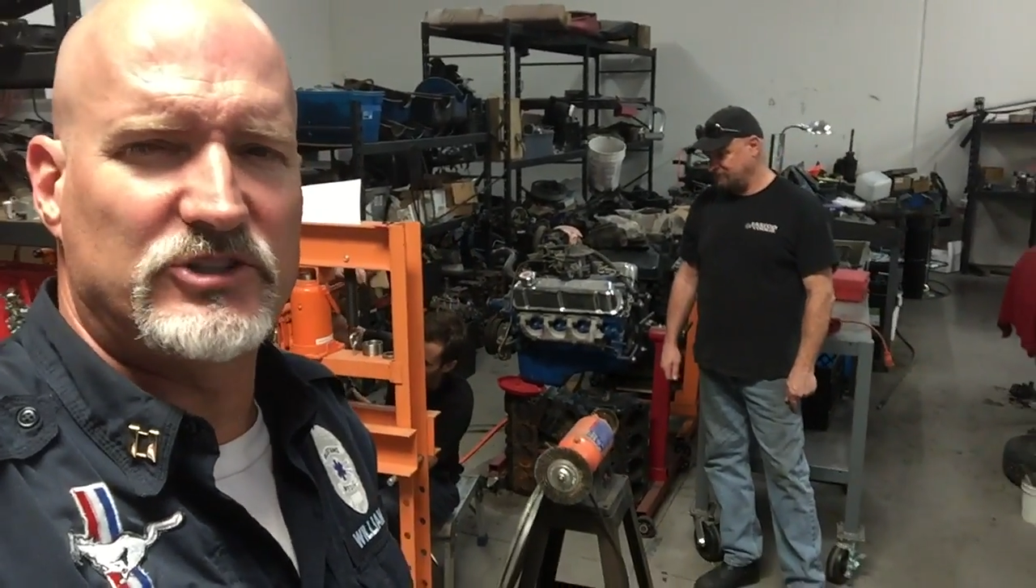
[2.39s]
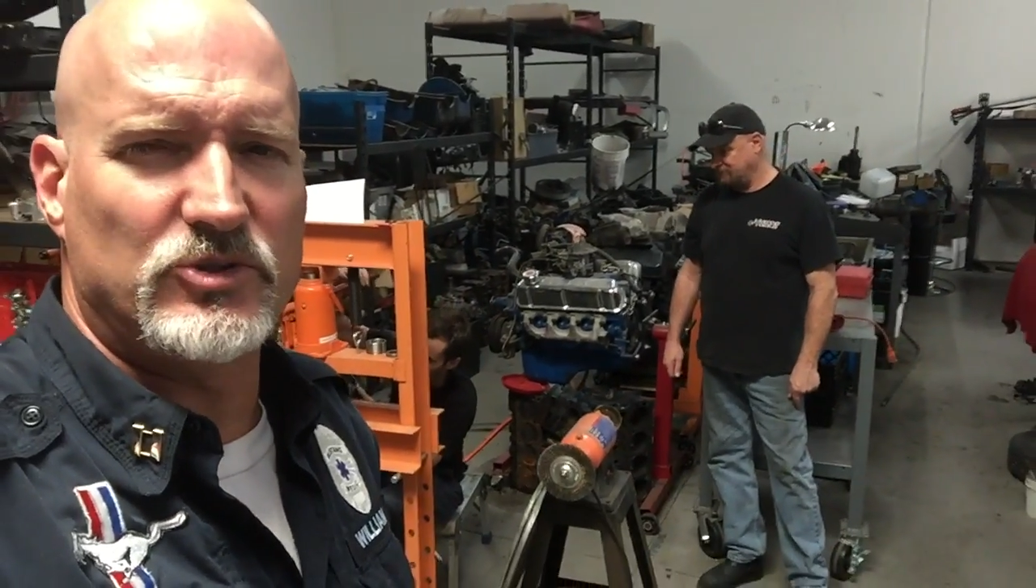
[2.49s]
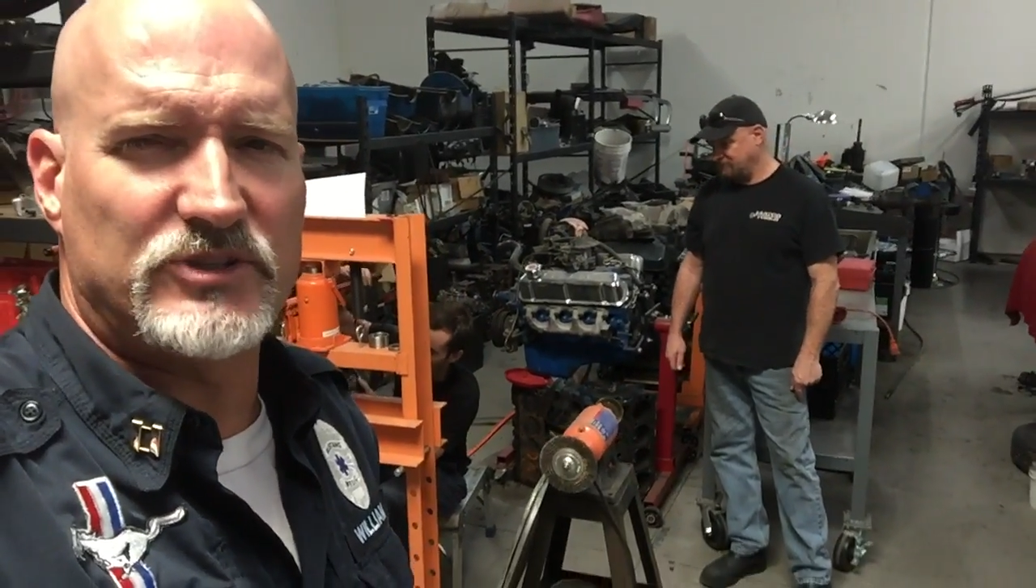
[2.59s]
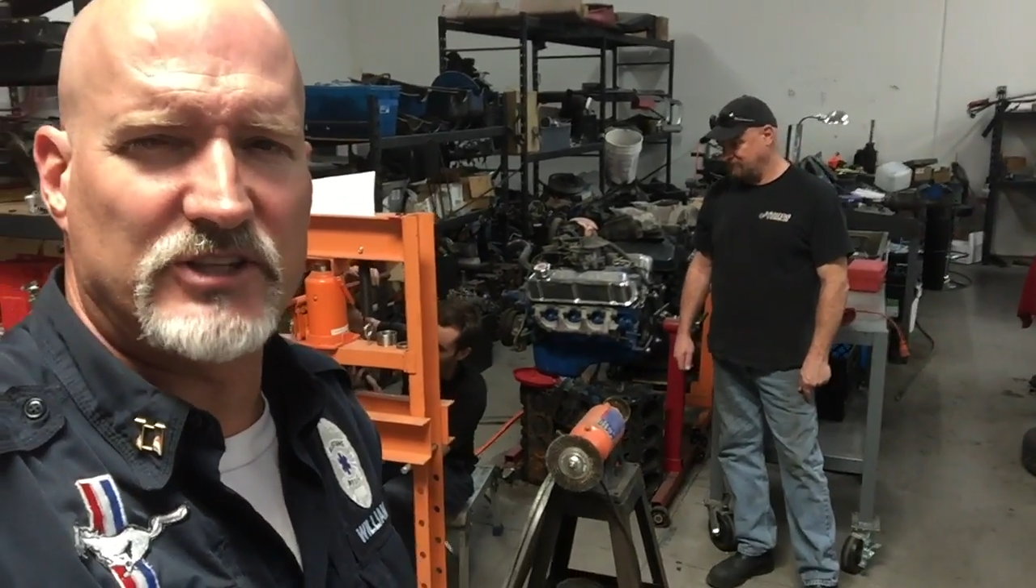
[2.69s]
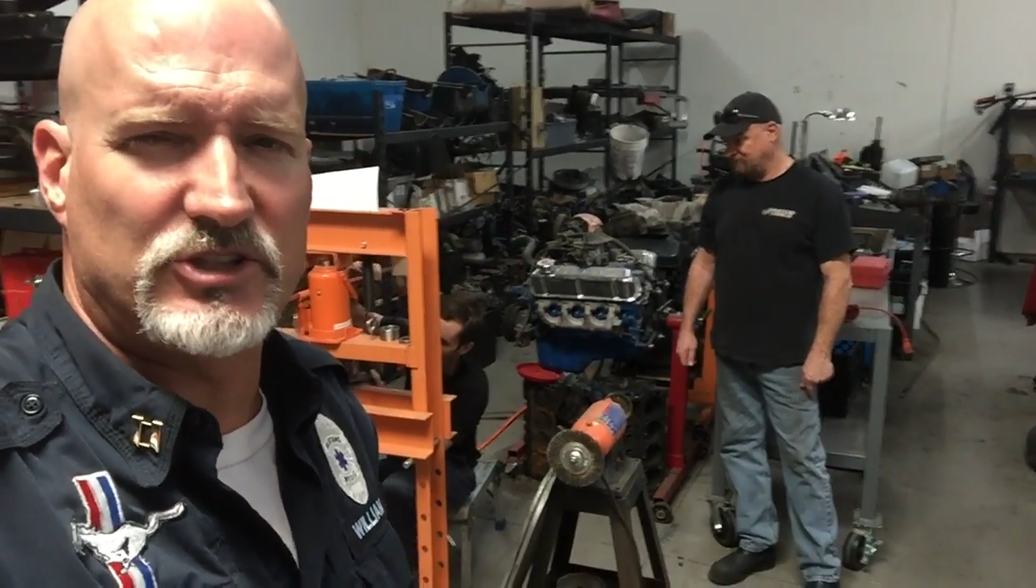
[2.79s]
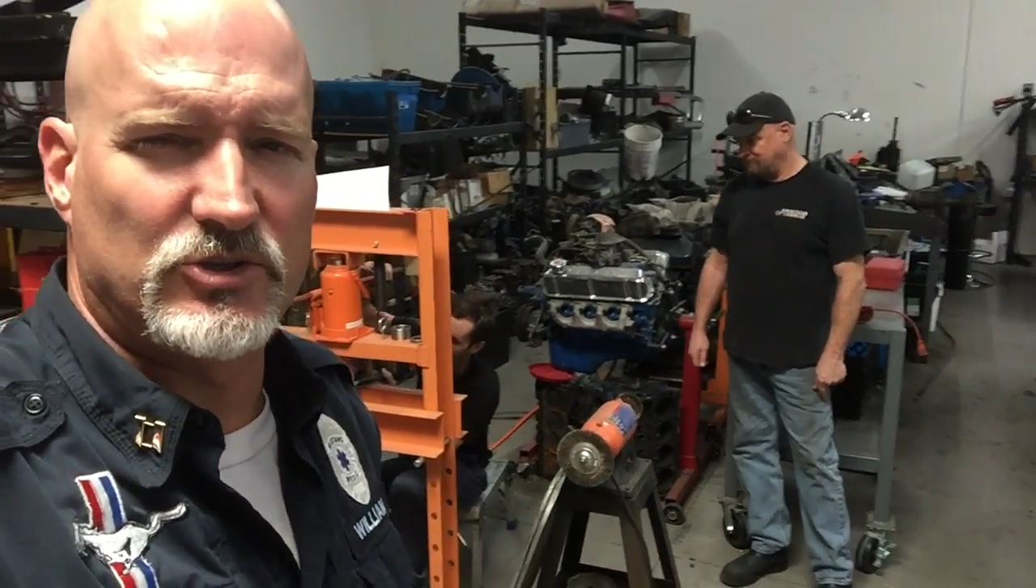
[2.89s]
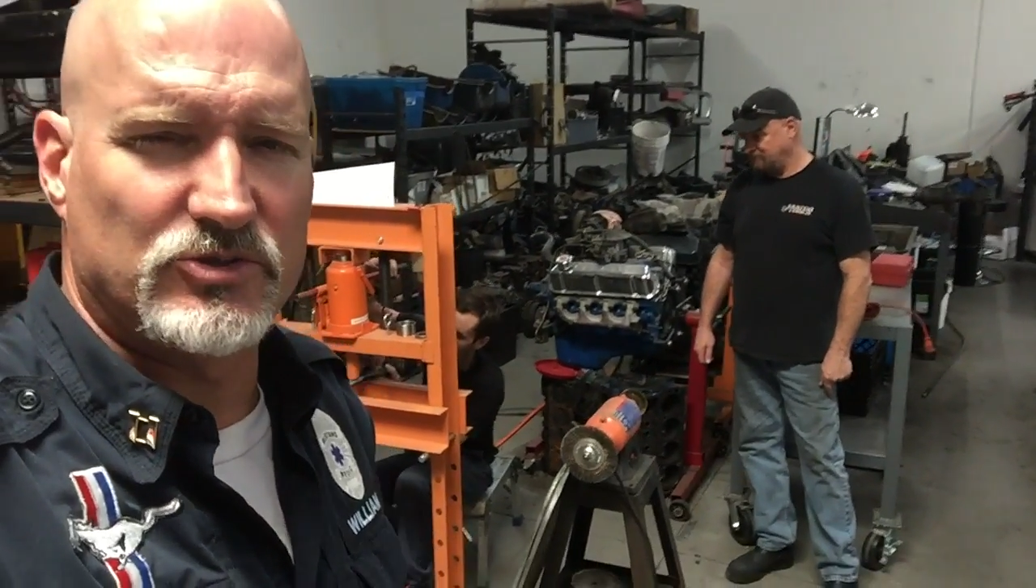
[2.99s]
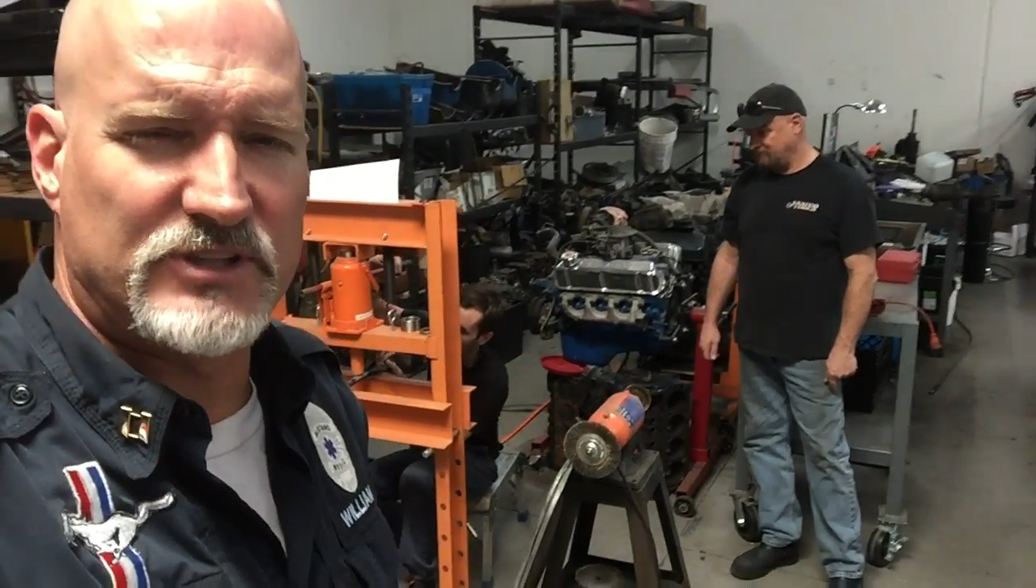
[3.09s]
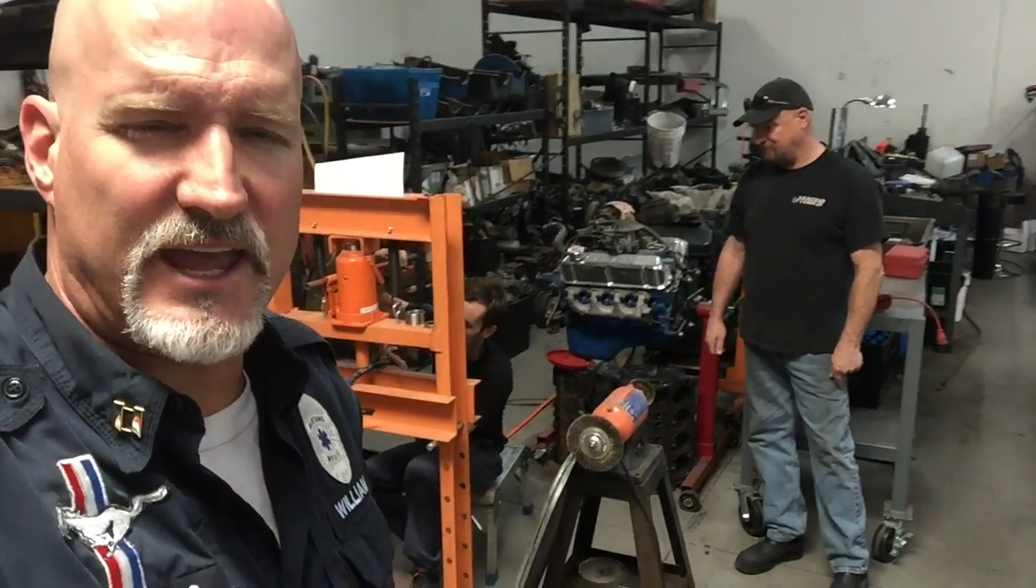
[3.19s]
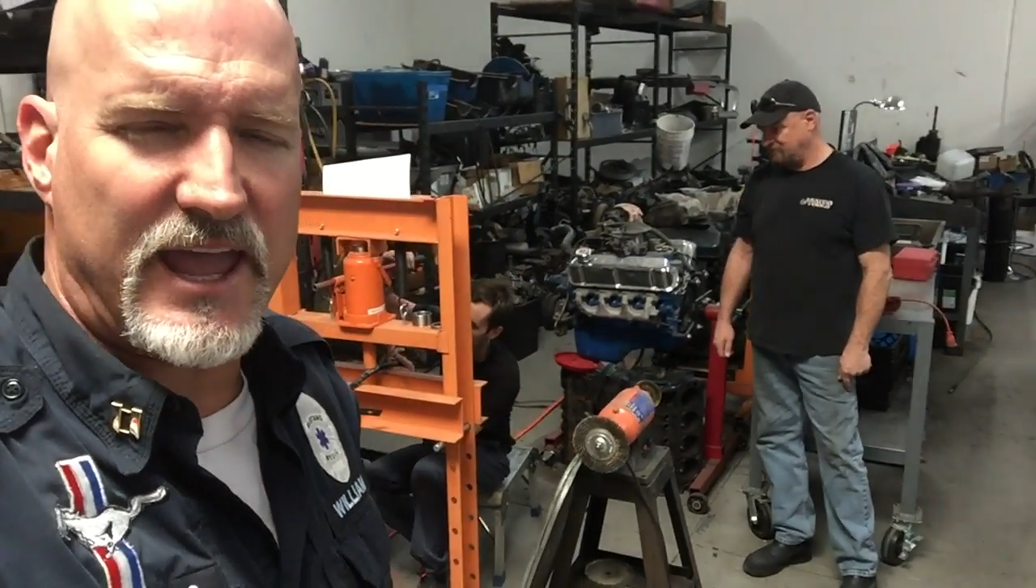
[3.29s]
Tuesday,
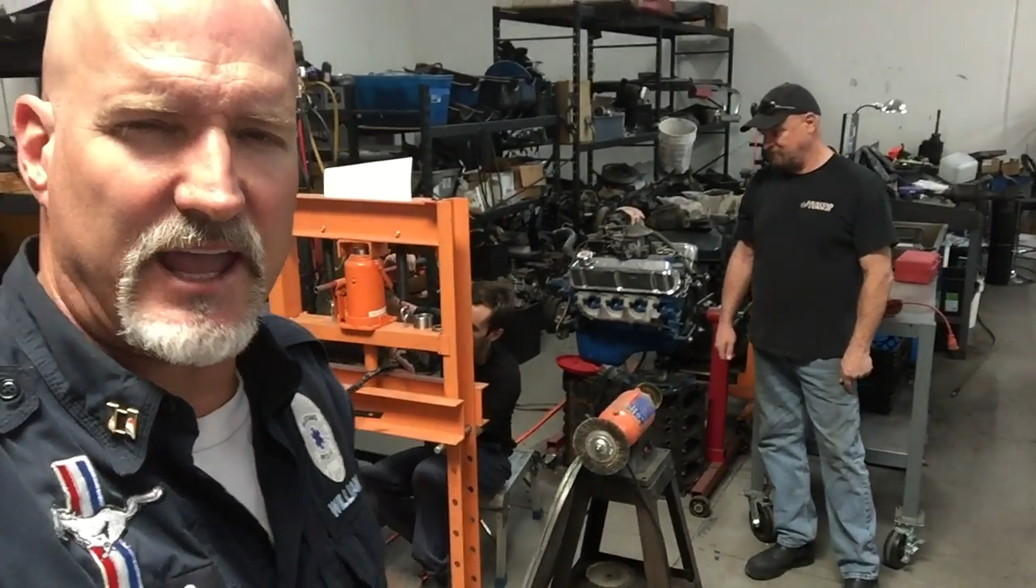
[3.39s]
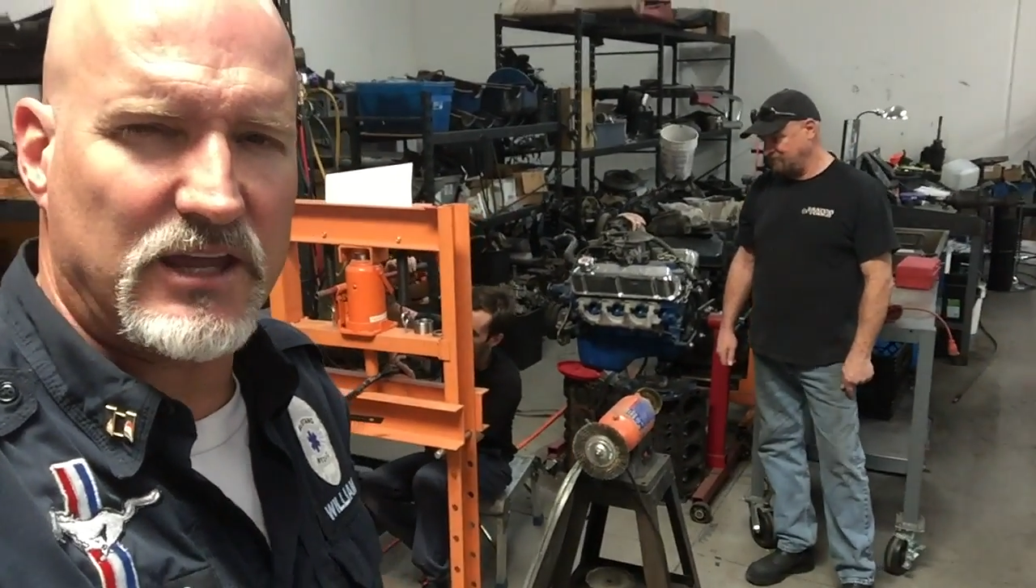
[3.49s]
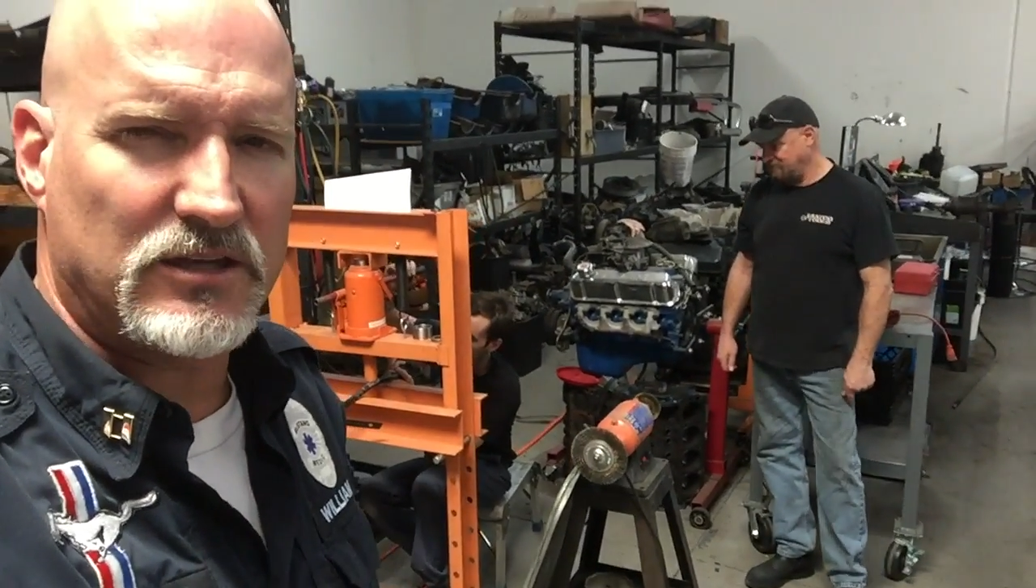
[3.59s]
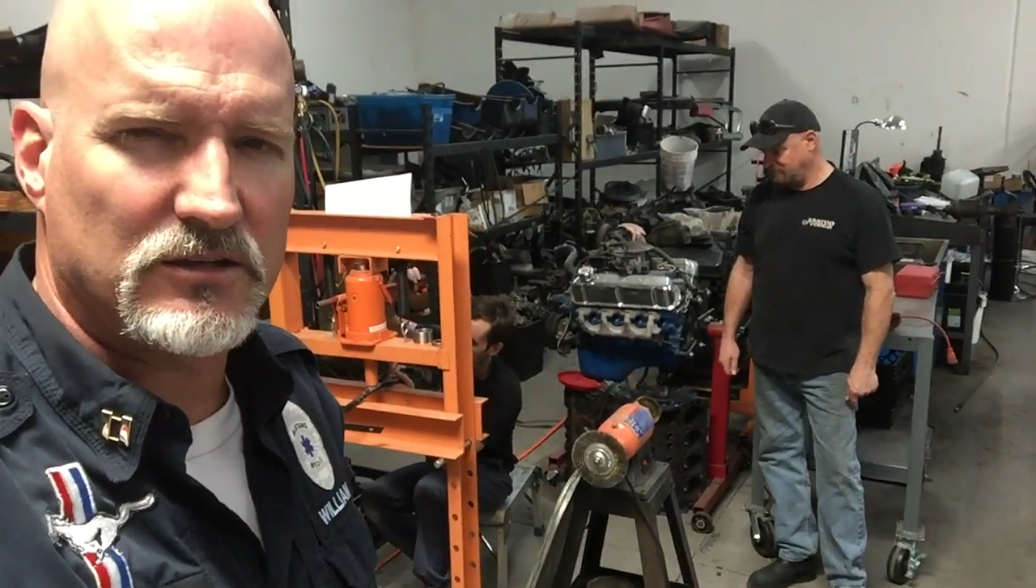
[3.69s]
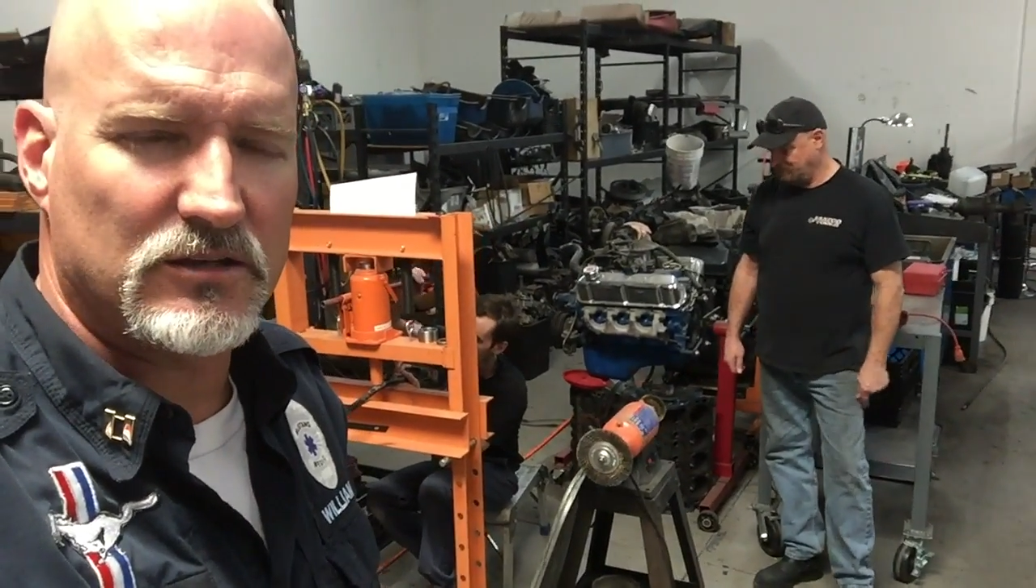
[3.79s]
Tuesday,